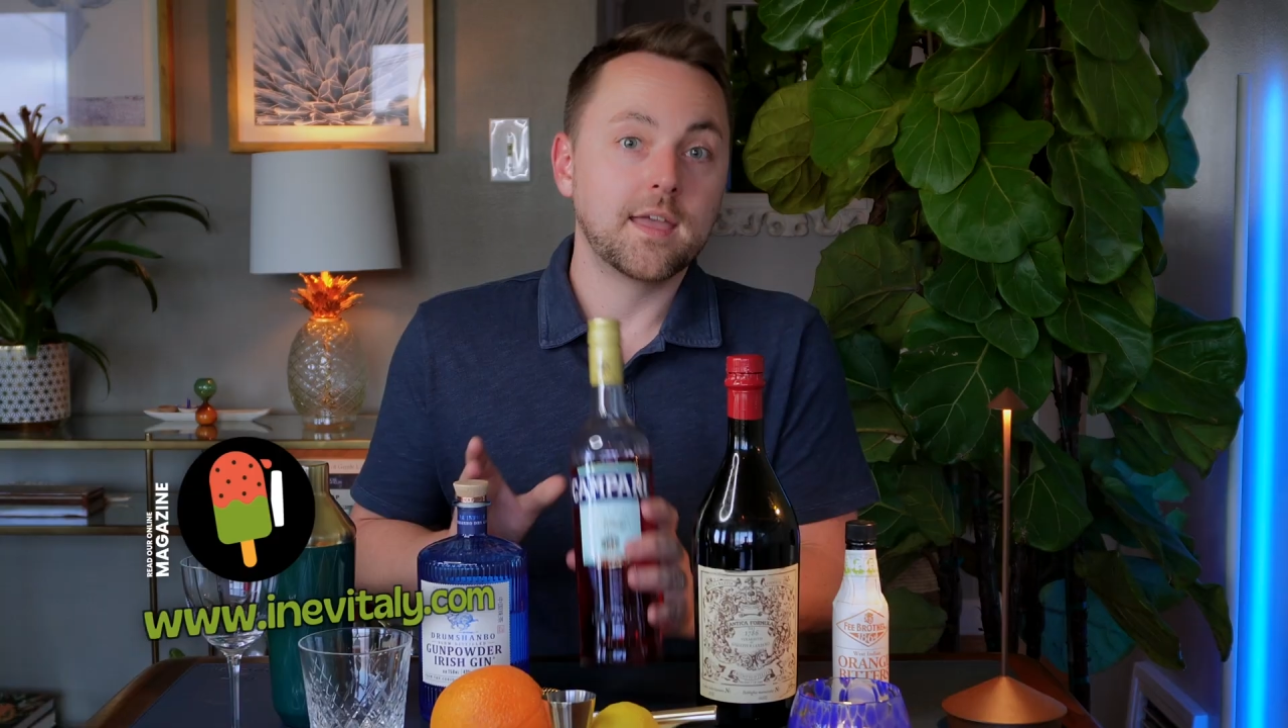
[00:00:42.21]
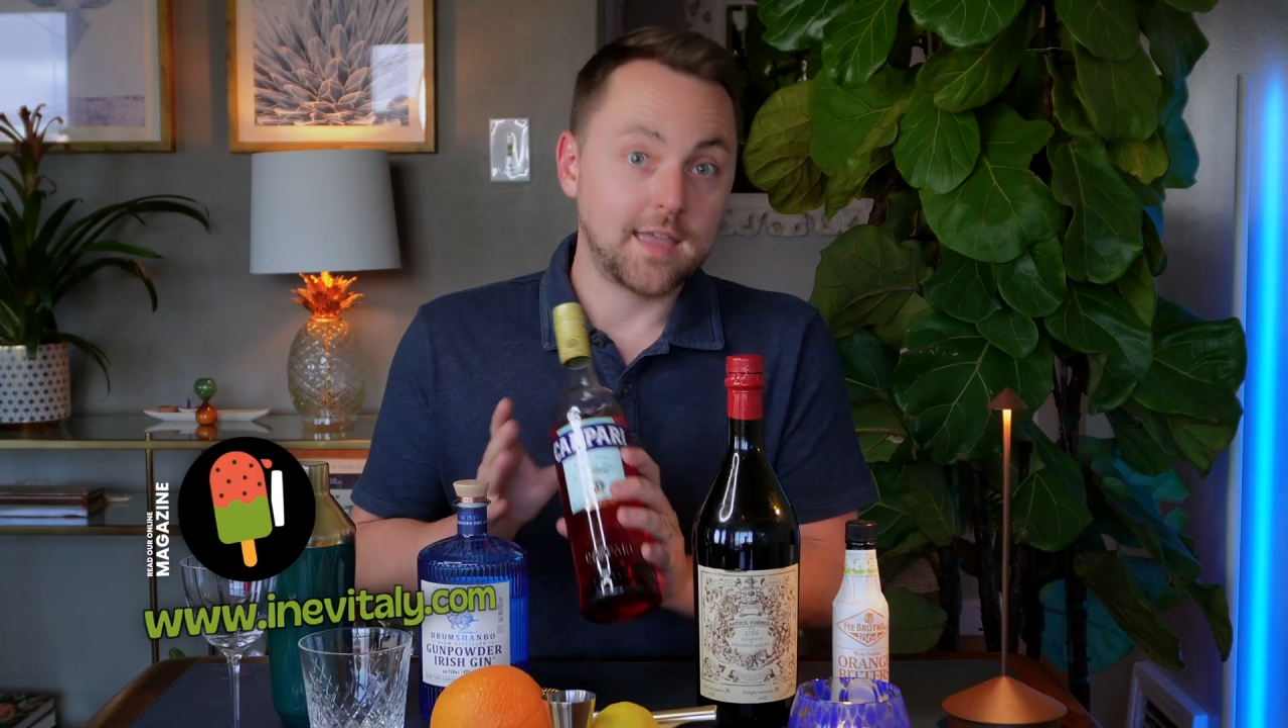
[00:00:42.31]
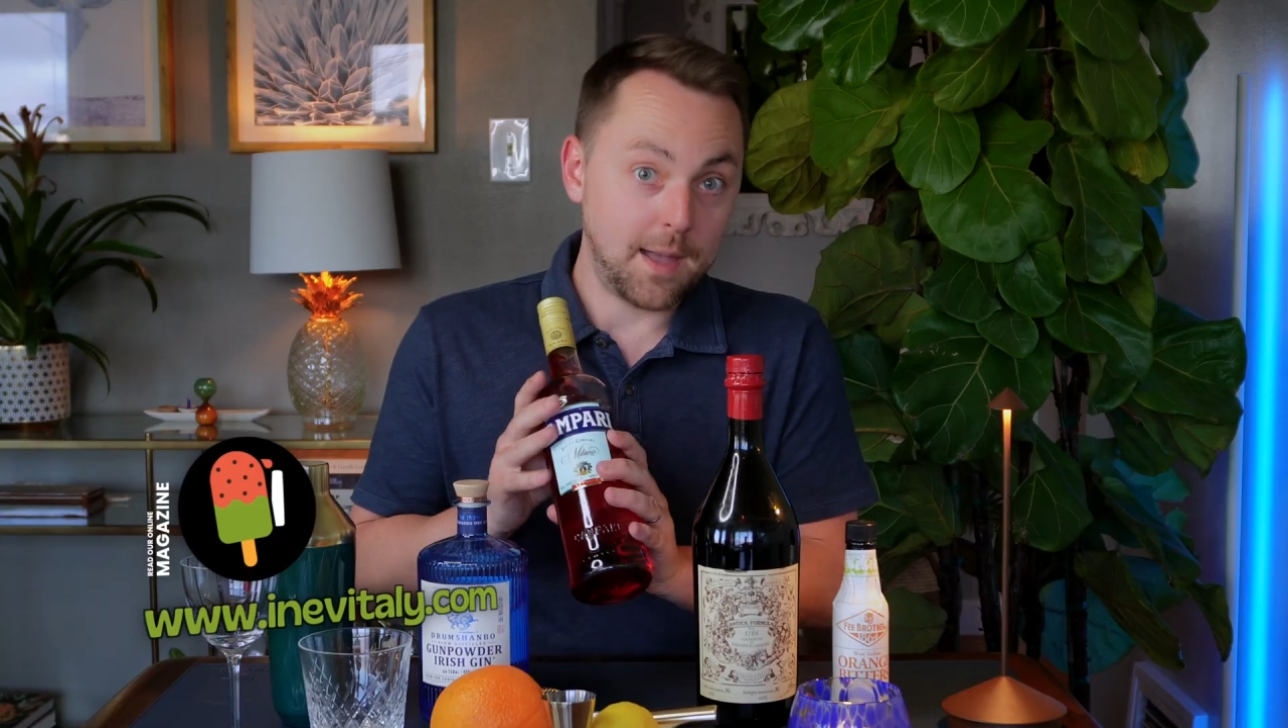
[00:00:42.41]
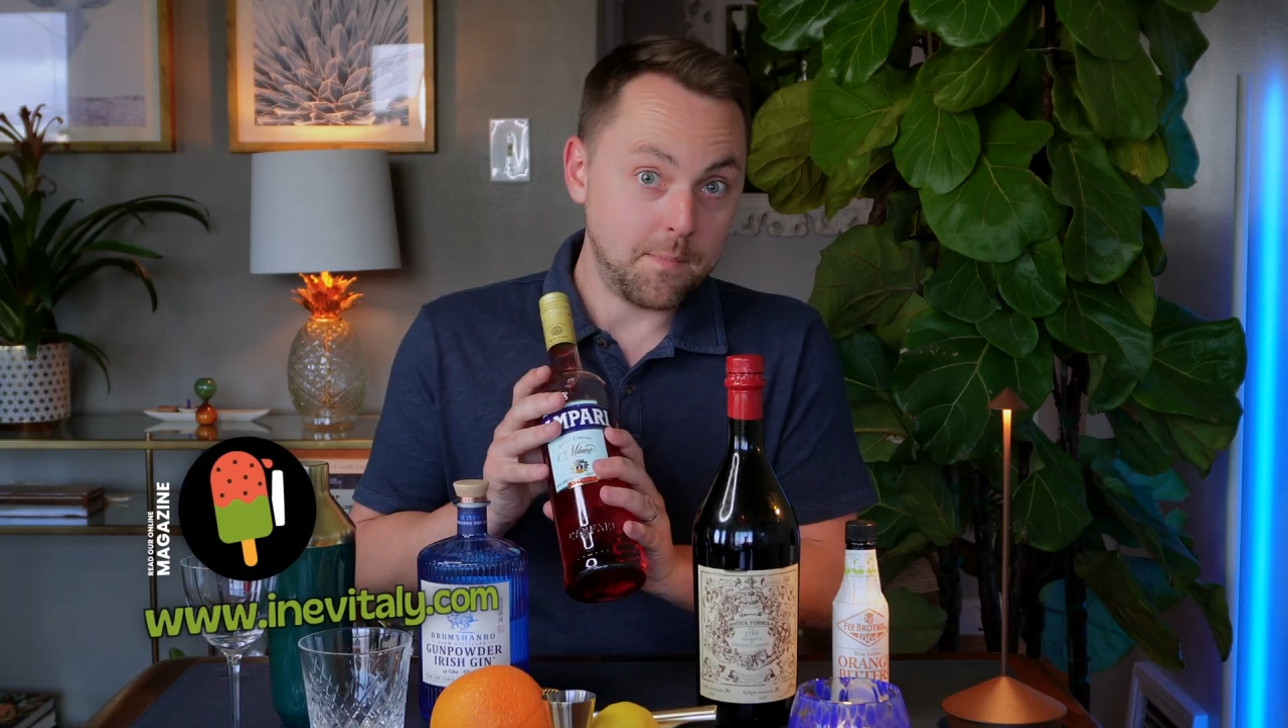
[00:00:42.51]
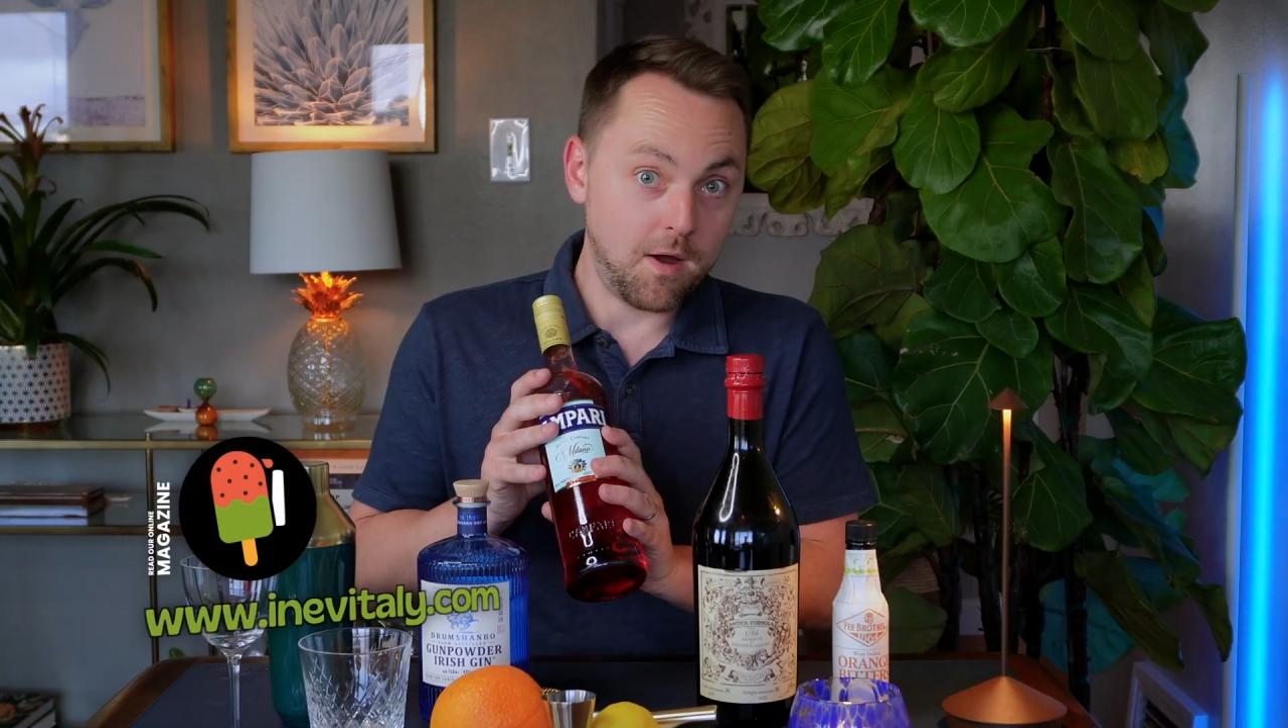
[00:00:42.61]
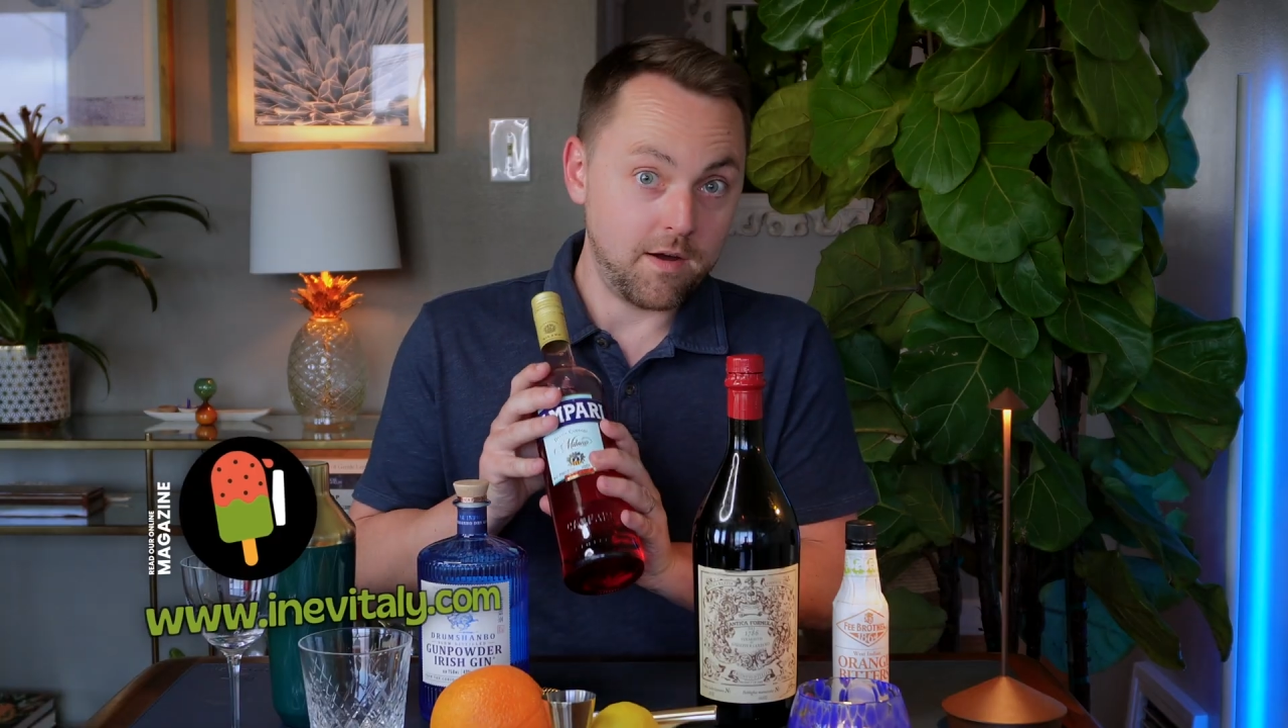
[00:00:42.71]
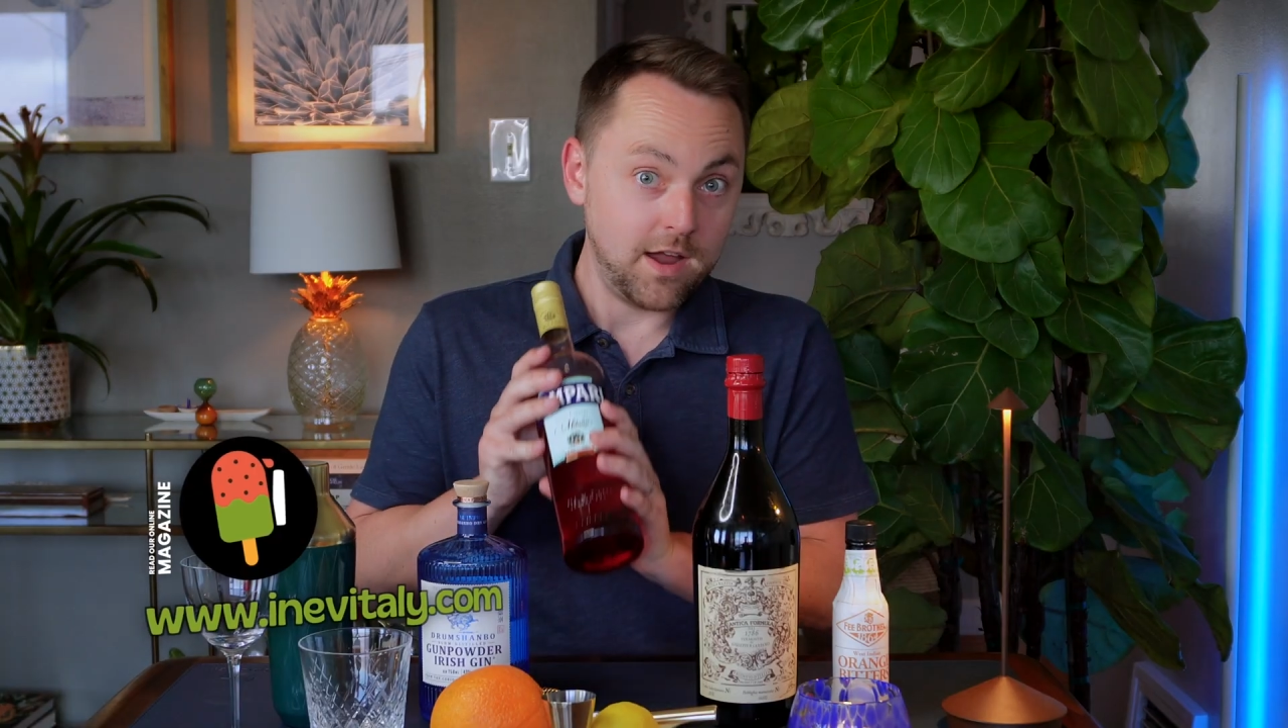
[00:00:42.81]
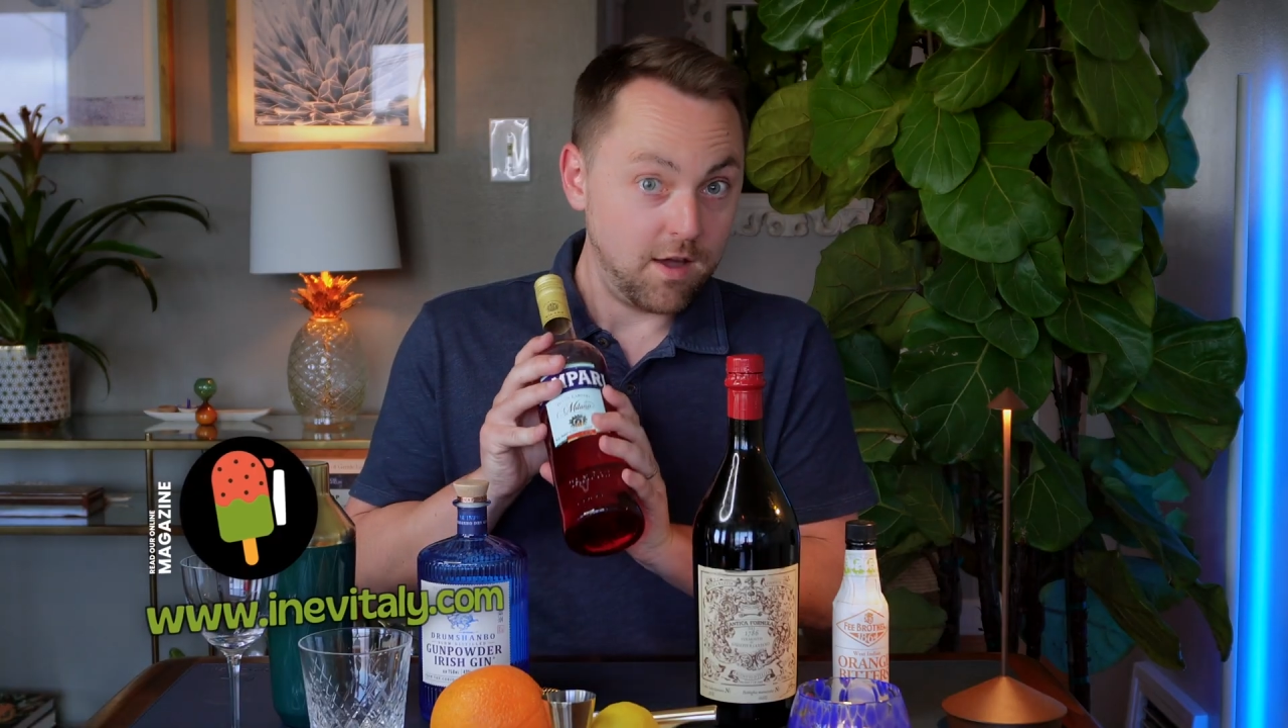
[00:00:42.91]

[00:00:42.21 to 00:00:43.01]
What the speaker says: Campari,